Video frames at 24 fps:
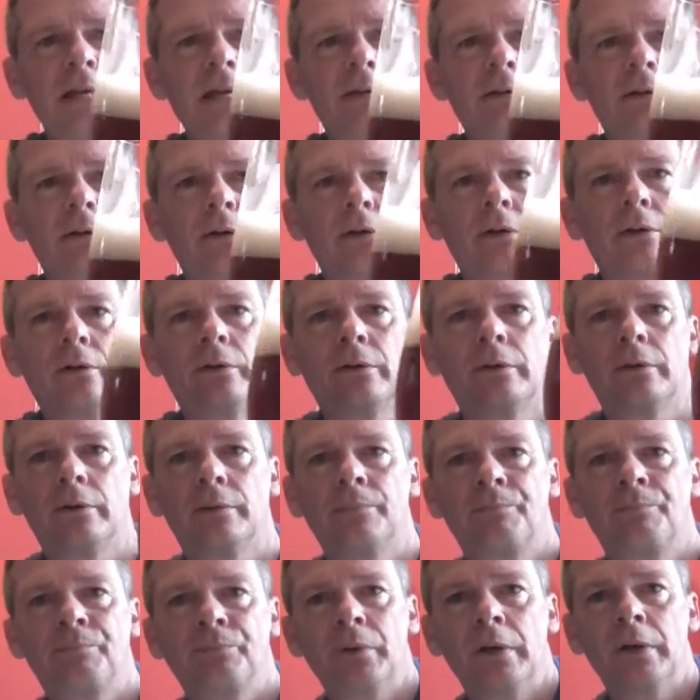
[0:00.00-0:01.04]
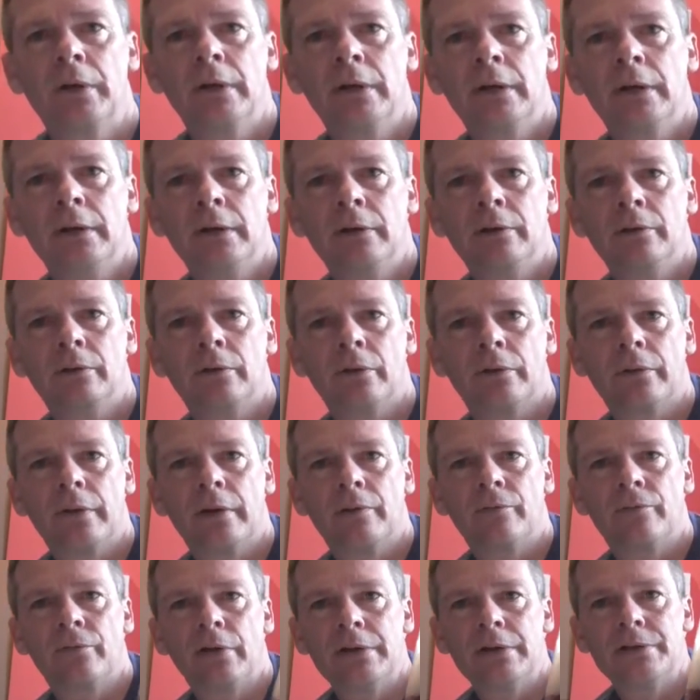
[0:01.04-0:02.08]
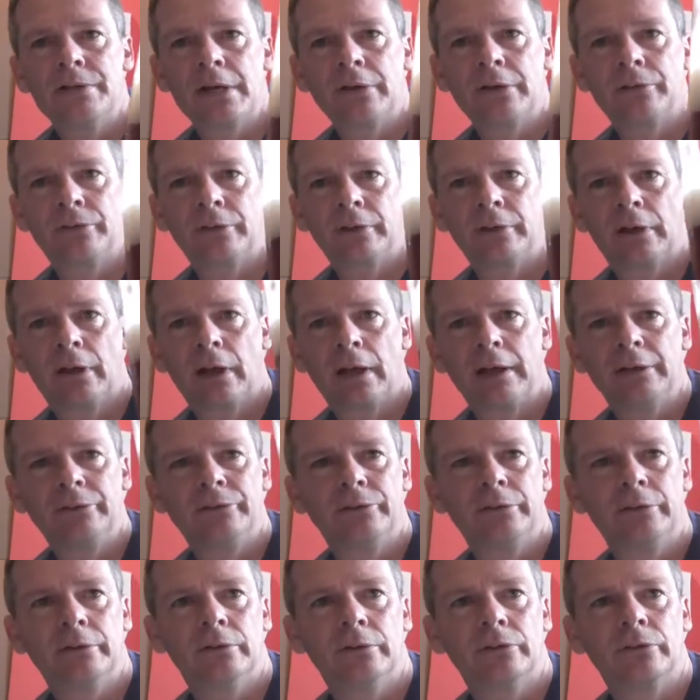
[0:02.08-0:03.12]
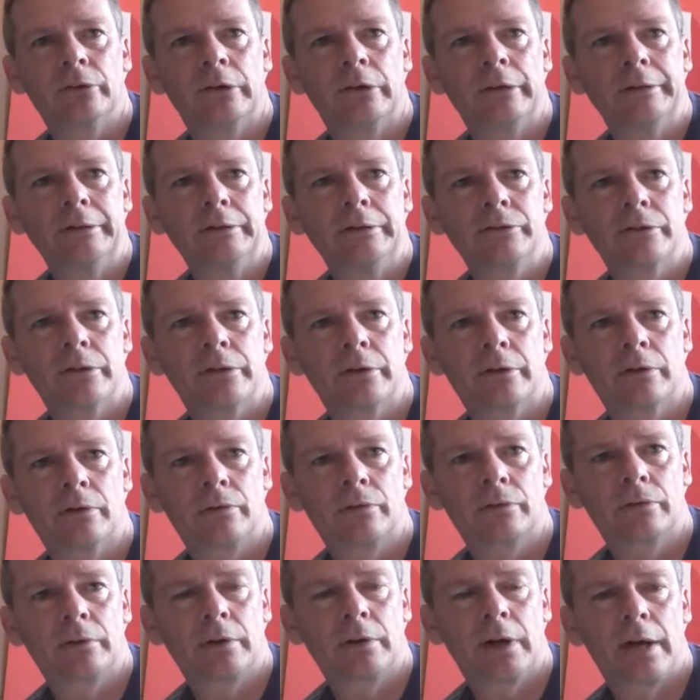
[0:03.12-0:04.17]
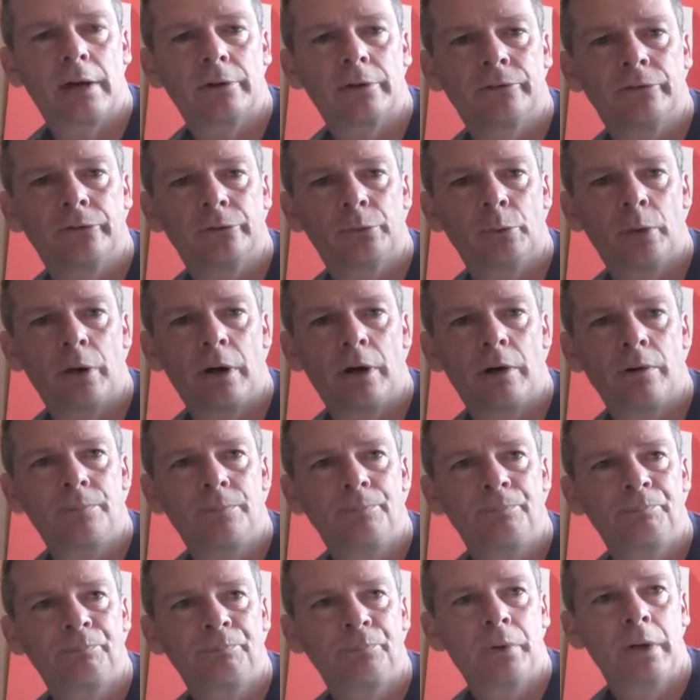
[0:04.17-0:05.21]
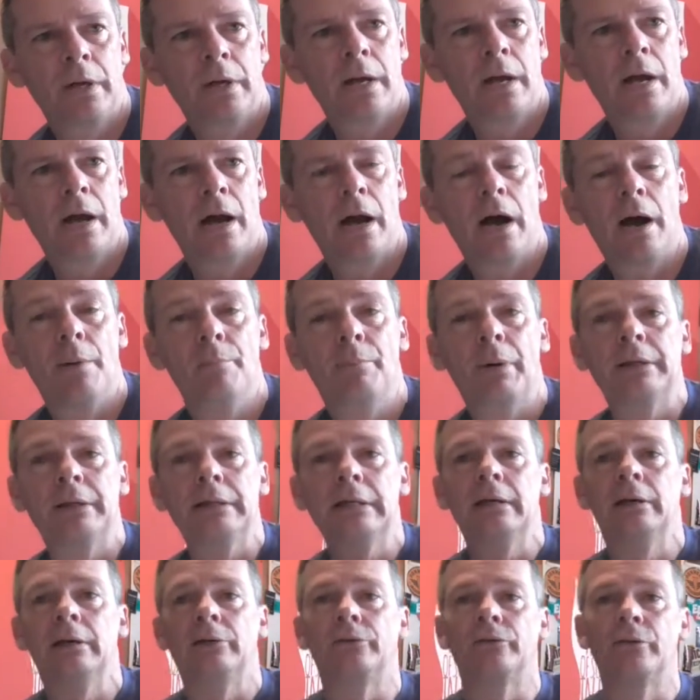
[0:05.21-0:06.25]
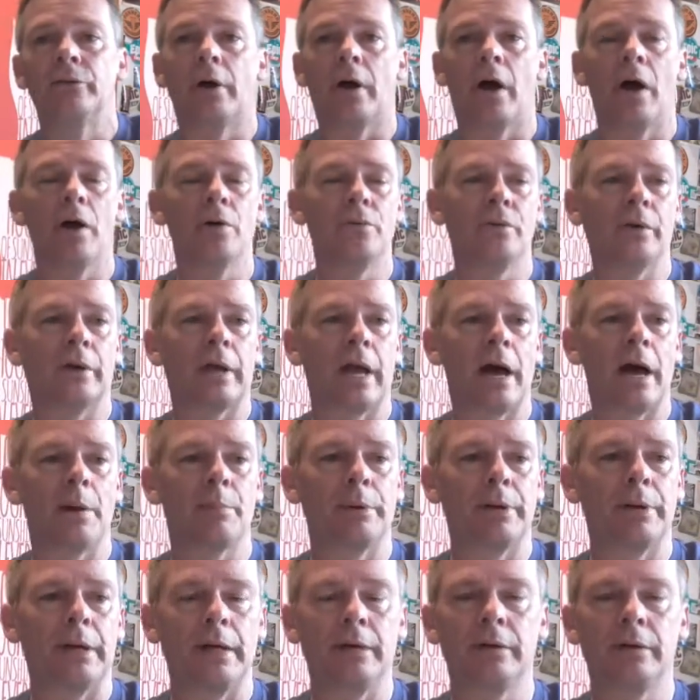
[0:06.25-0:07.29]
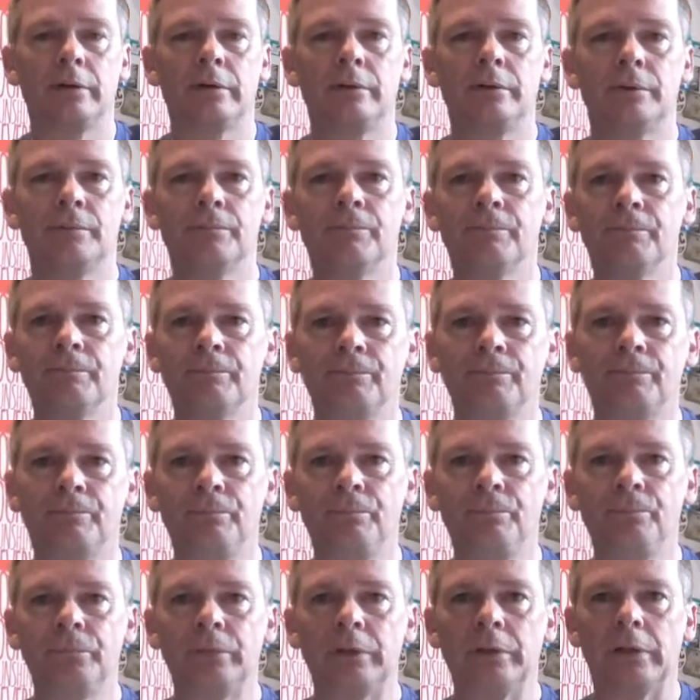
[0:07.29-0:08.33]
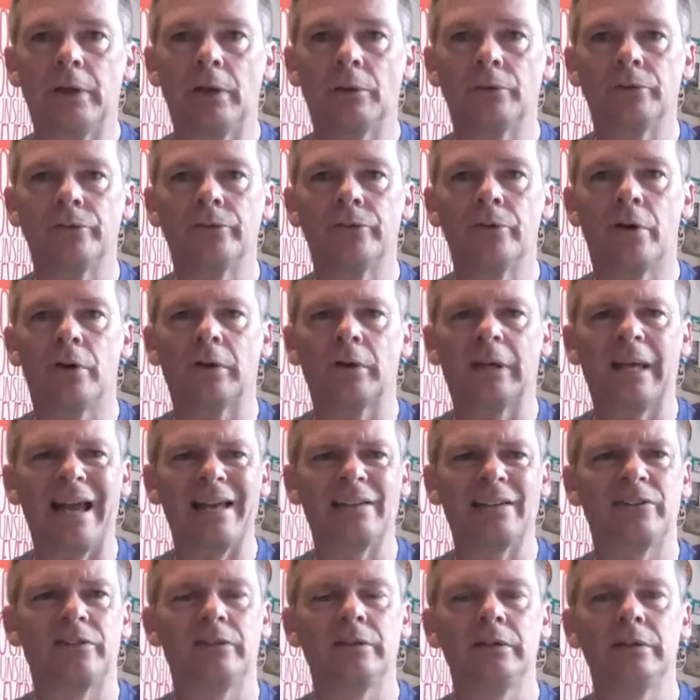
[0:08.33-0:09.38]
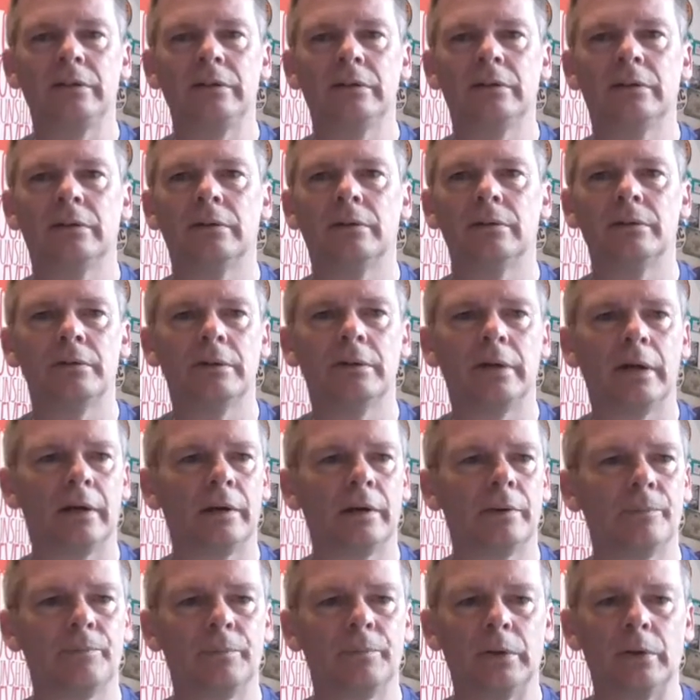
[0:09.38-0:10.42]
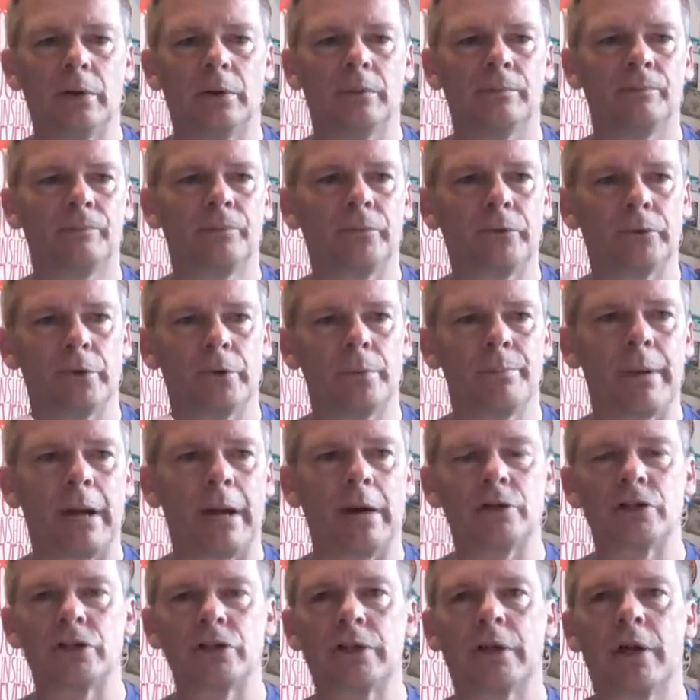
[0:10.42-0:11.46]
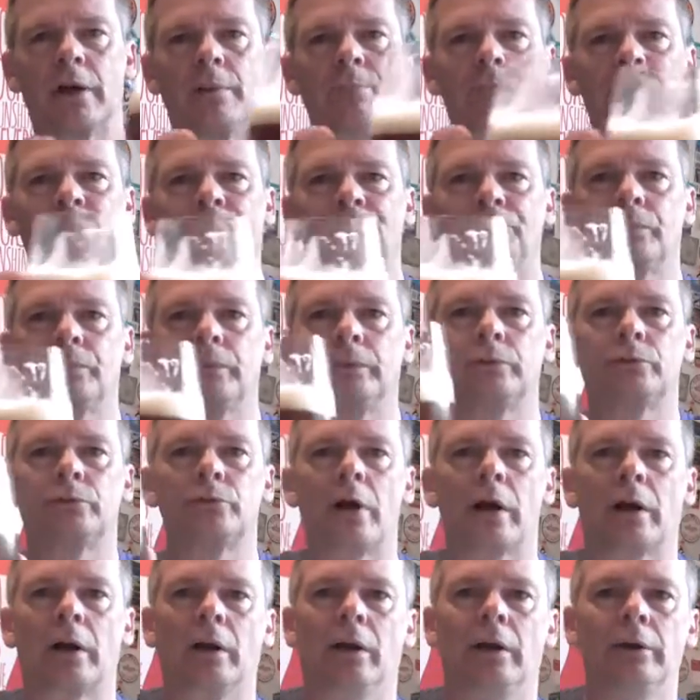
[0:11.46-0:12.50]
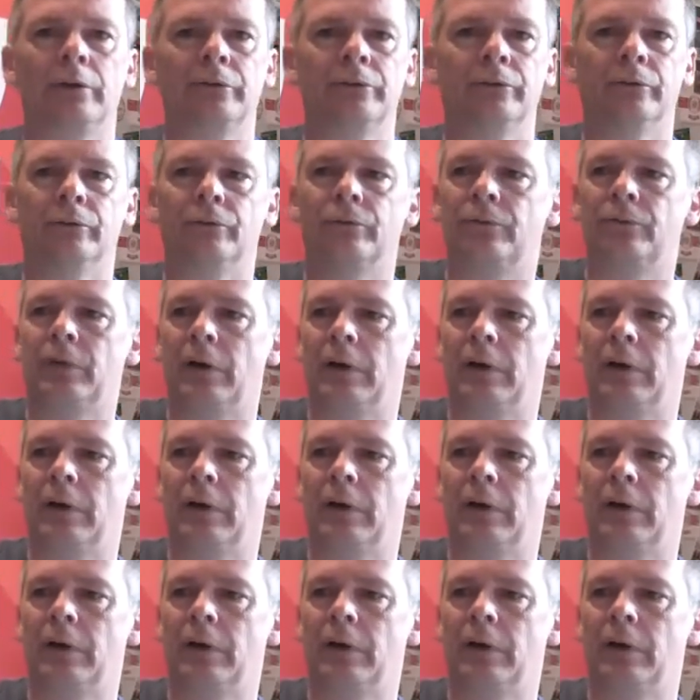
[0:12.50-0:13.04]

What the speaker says: head, and look at got that fantastic lacing that's clinging to the glass as well. But yeah, it's not over carbonated. You know, it's not gassy, and you're not sort of belching up truckloads of